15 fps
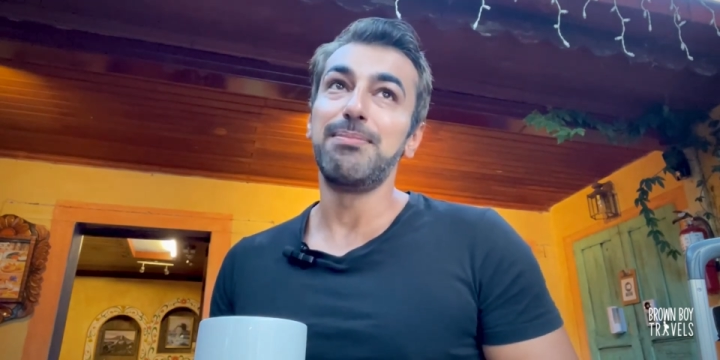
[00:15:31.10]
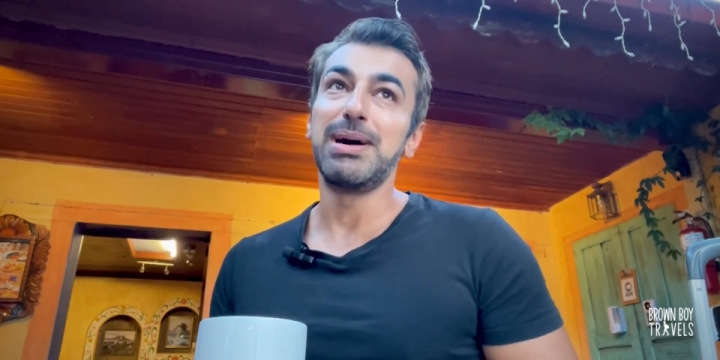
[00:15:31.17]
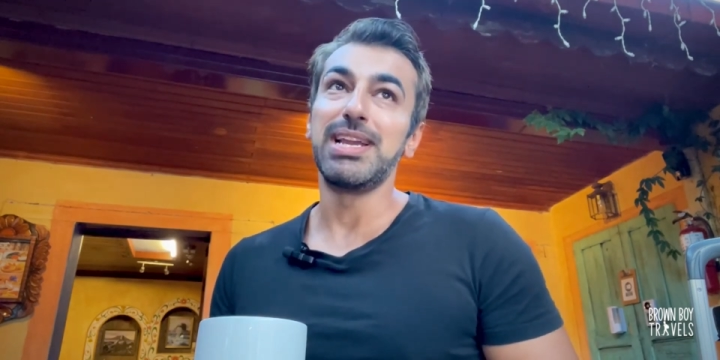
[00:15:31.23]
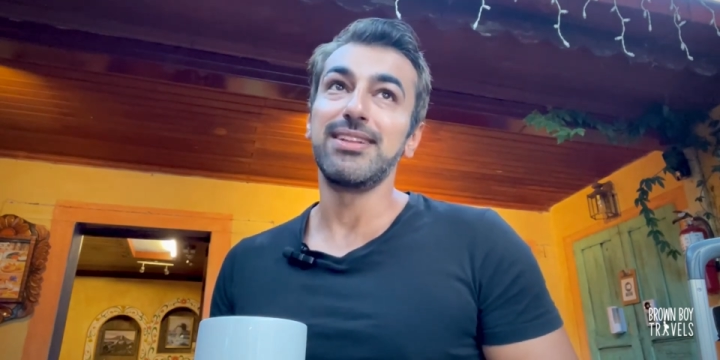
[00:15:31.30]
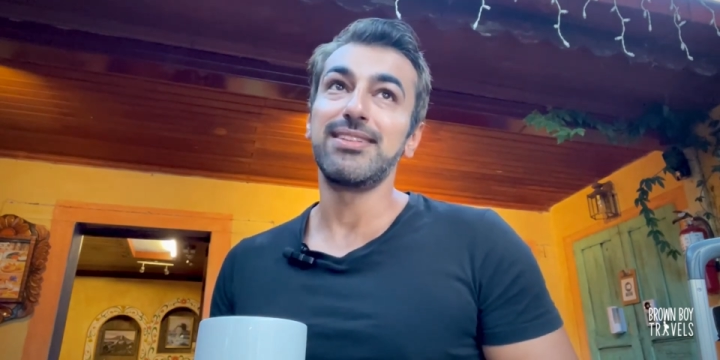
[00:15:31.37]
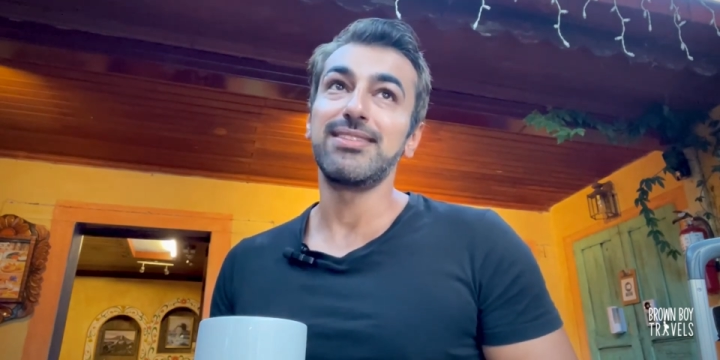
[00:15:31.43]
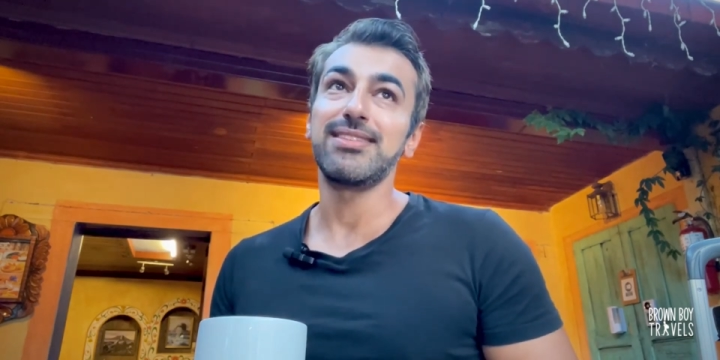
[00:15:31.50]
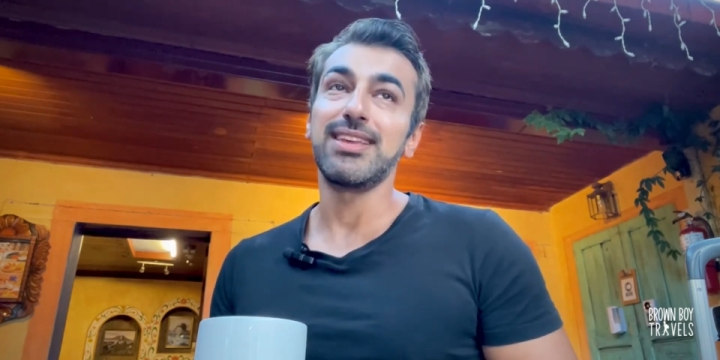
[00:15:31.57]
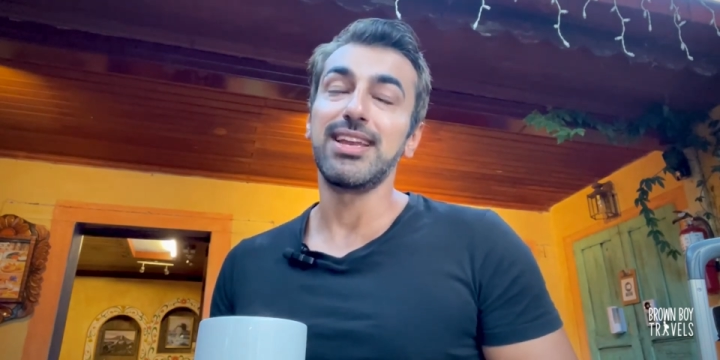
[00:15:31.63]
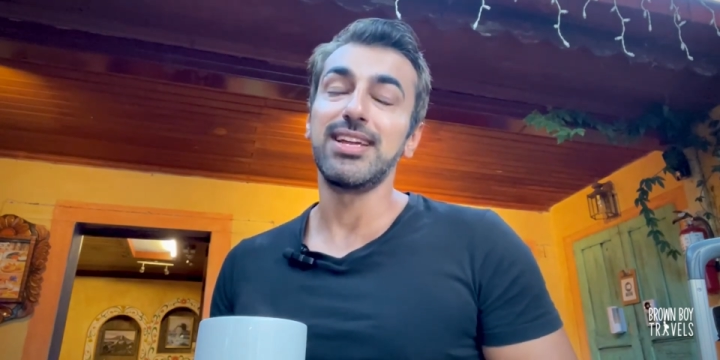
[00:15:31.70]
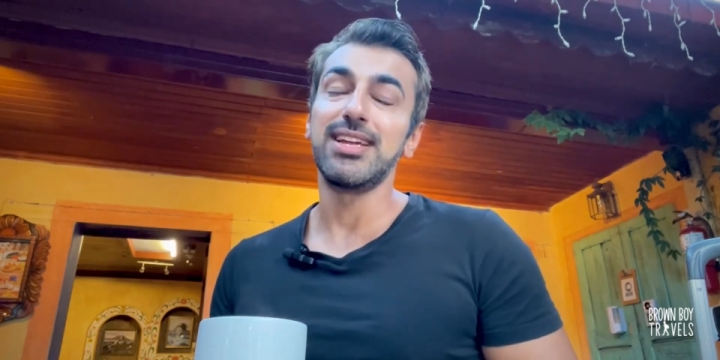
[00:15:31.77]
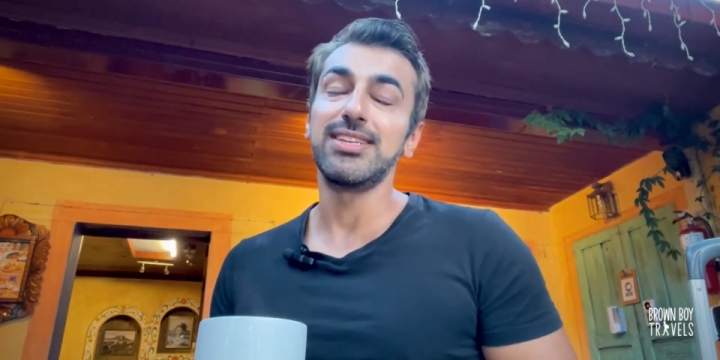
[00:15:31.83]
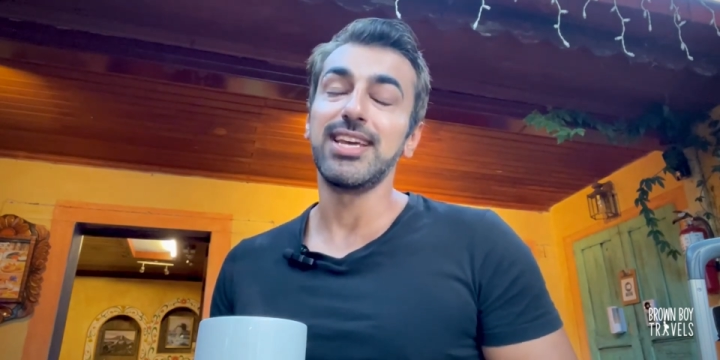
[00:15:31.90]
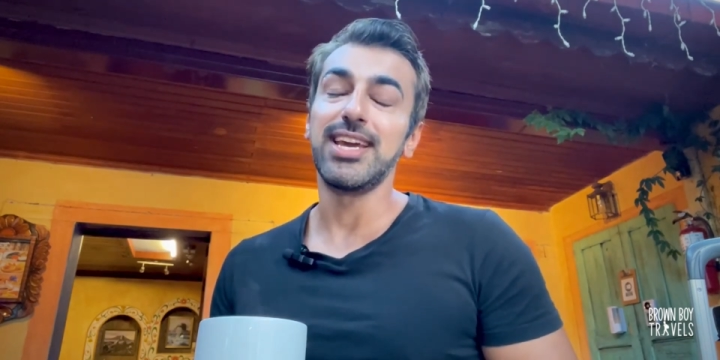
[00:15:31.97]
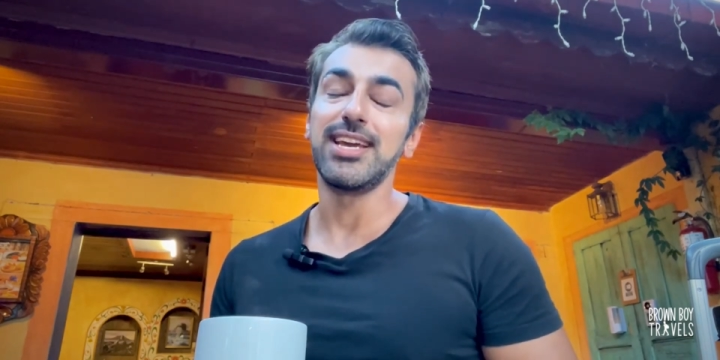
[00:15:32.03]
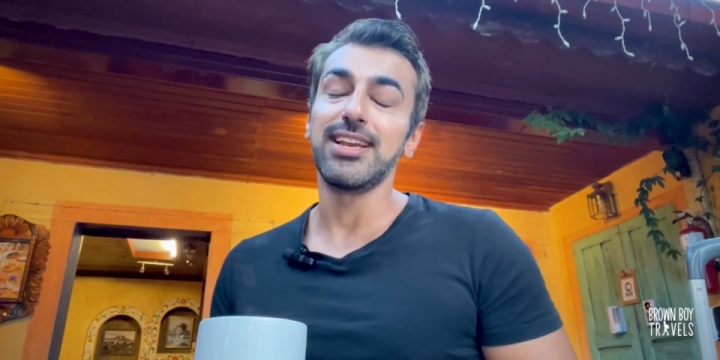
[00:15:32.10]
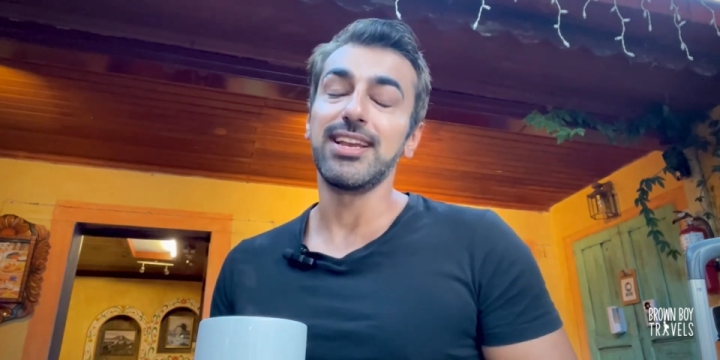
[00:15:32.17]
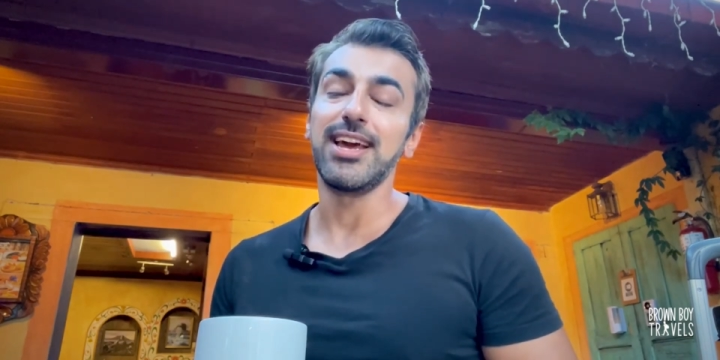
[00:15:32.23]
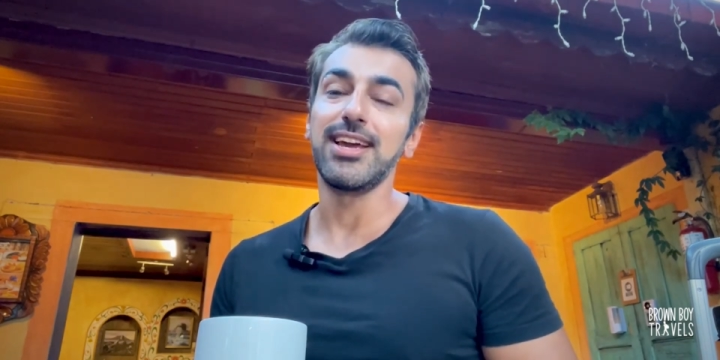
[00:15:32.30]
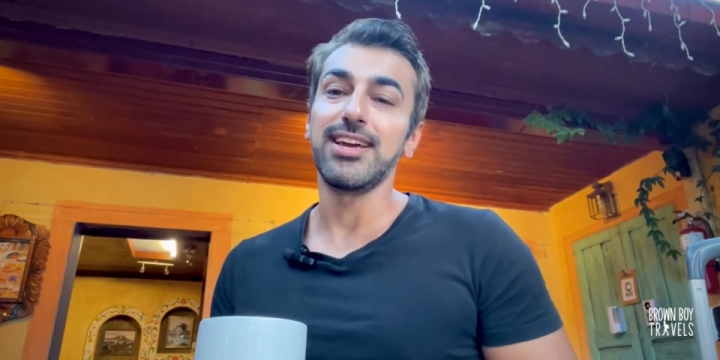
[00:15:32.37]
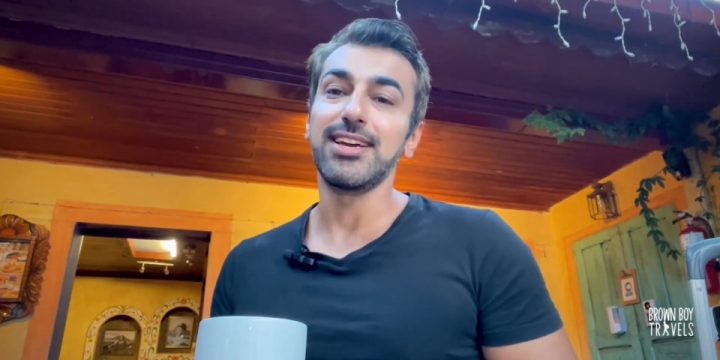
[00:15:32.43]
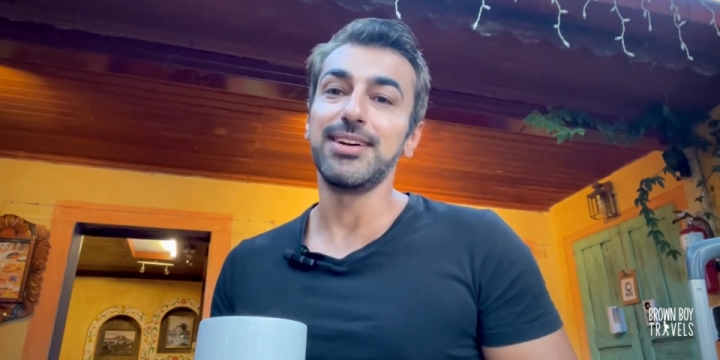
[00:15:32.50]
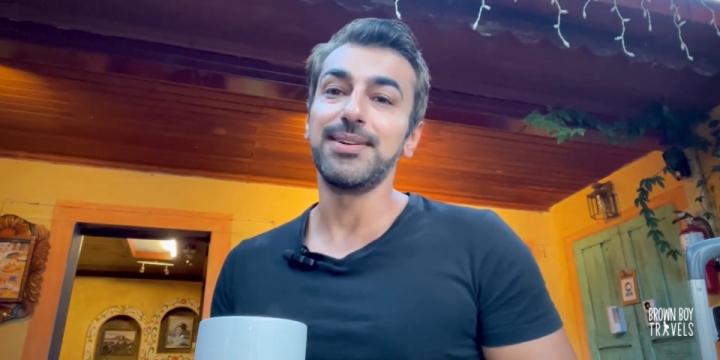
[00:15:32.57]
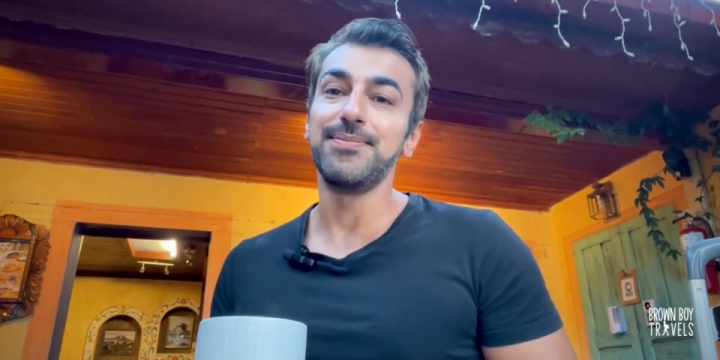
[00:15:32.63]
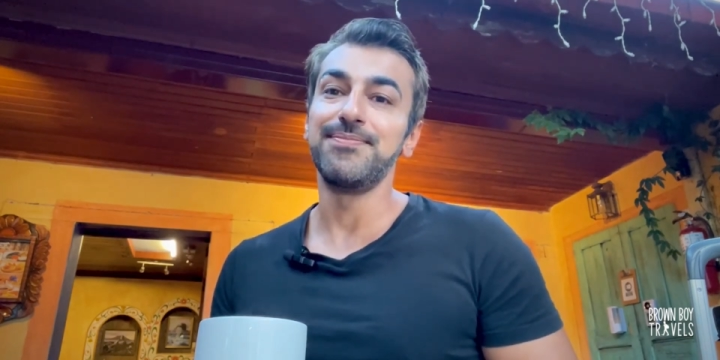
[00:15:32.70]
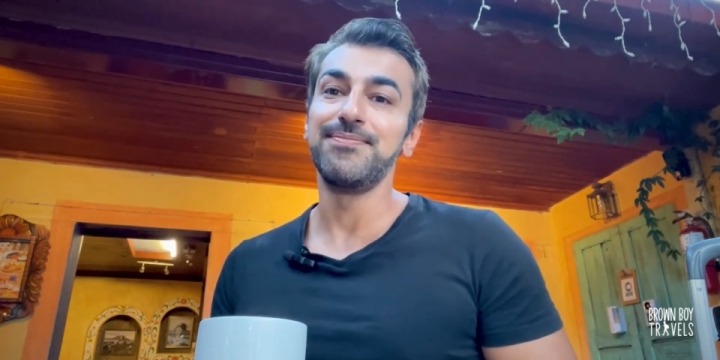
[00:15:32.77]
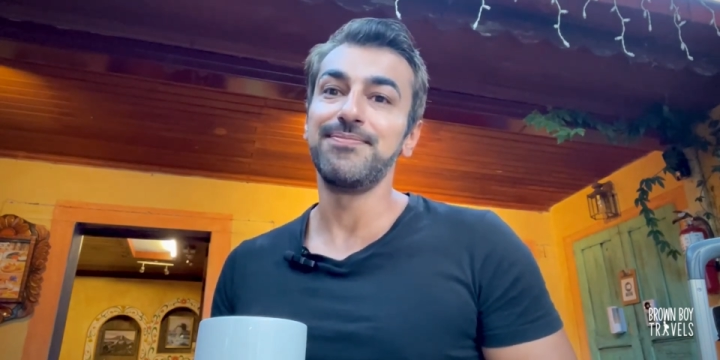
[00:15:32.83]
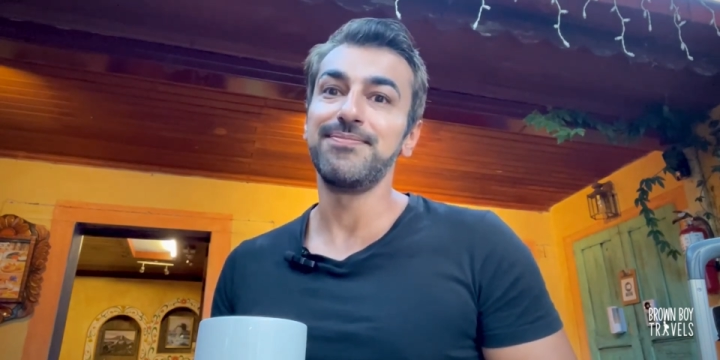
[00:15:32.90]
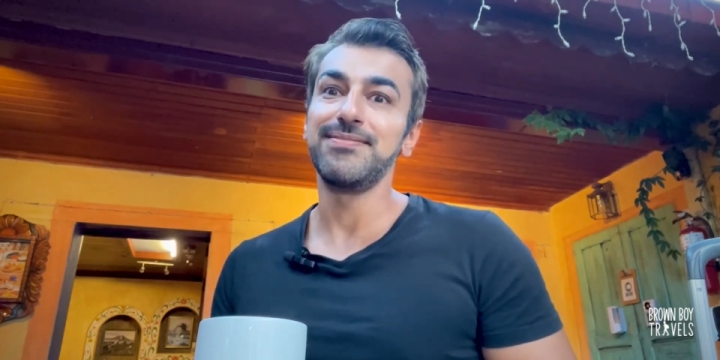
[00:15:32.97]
But it's gonna take like a